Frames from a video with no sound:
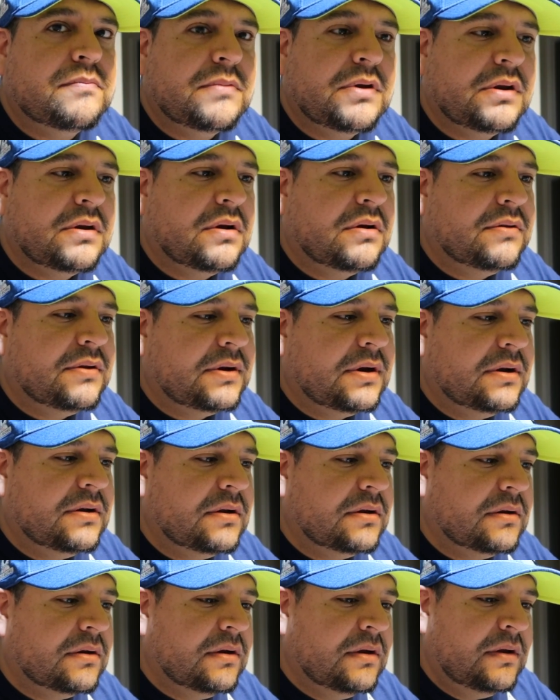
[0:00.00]
You know, they're
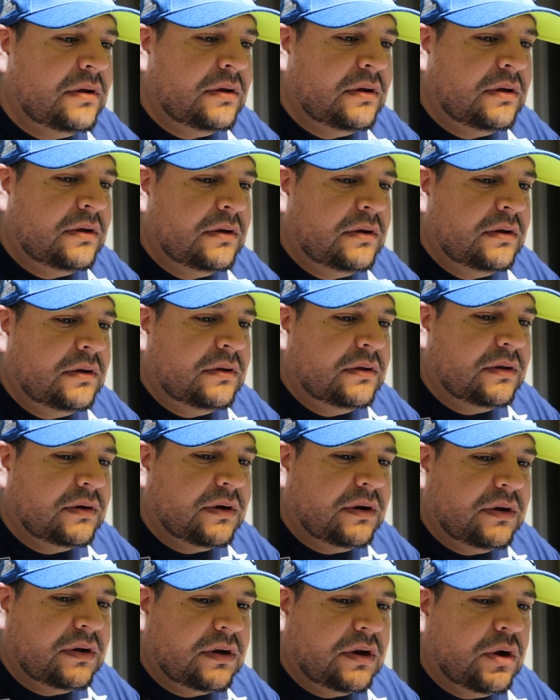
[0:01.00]

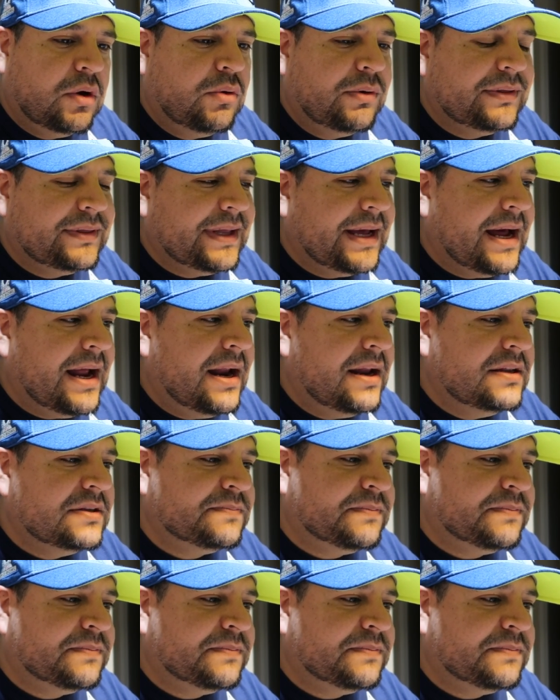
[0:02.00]
gonna go with that.